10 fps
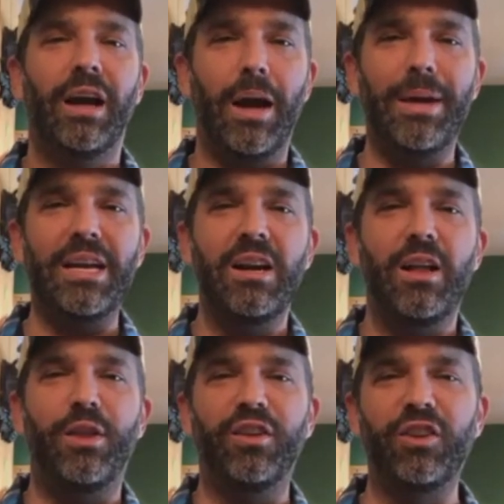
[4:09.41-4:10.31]
I mean,
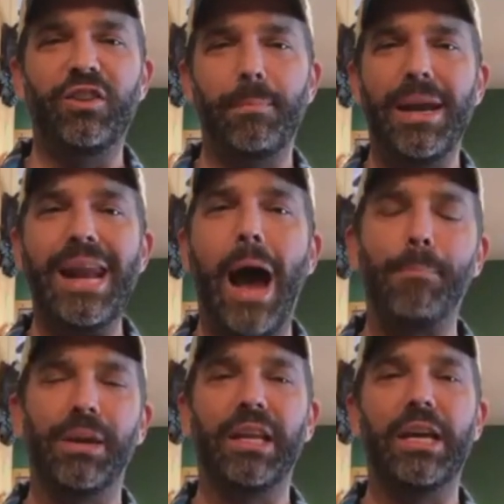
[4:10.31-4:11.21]
this is a
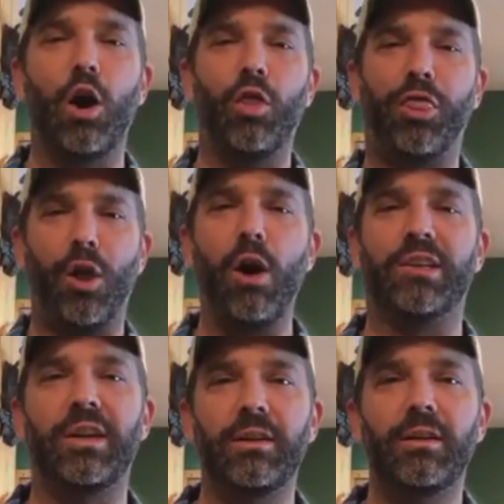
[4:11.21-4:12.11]
monopoly on thought.